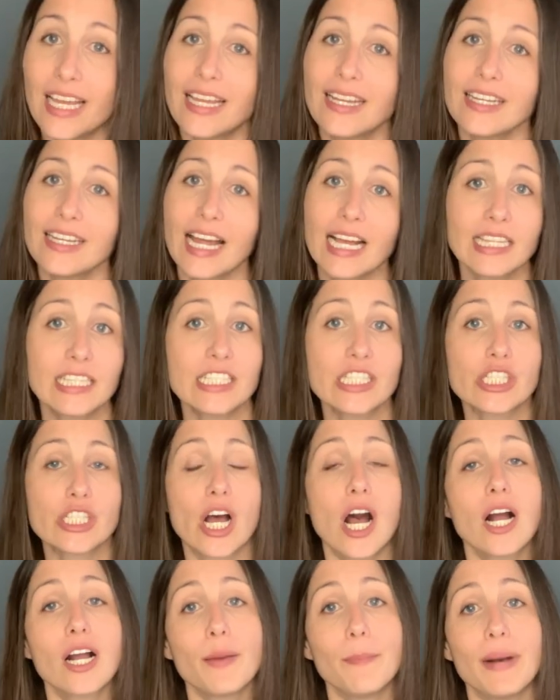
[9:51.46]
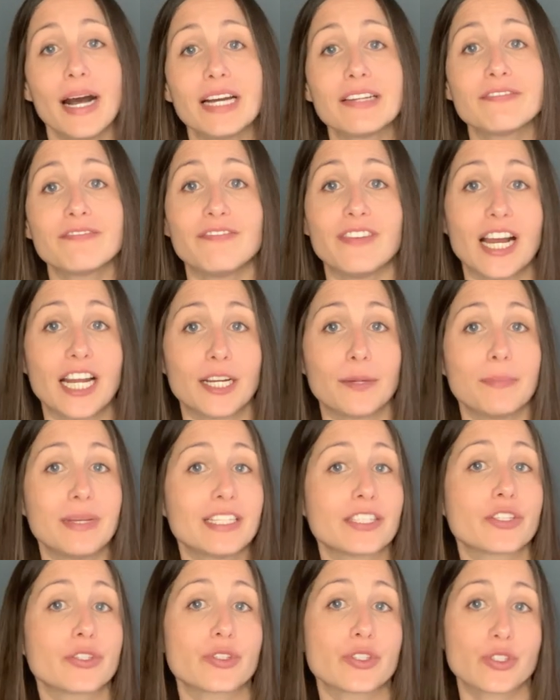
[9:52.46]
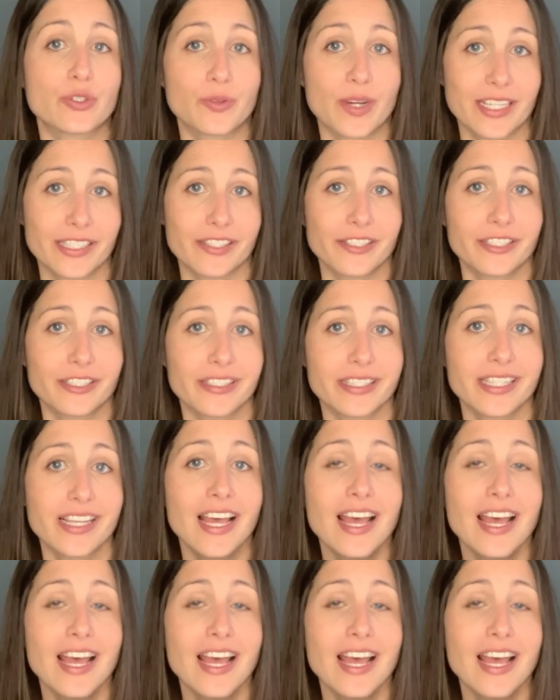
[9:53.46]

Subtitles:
Now let's talk about environmental stressors.